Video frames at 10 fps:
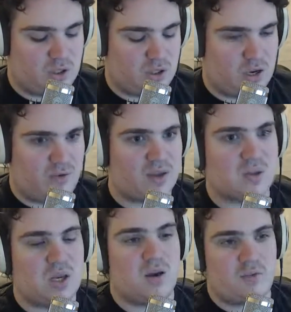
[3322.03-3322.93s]
it's
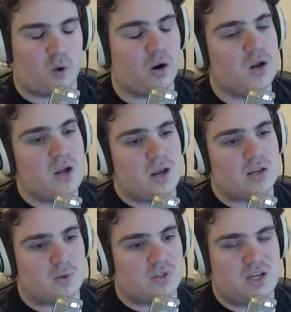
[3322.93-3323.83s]
TI4
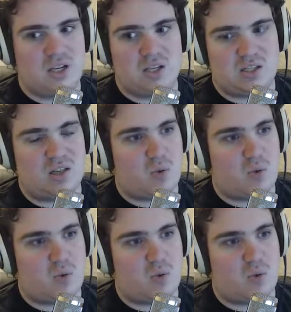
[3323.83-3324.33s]
because it was CDEC.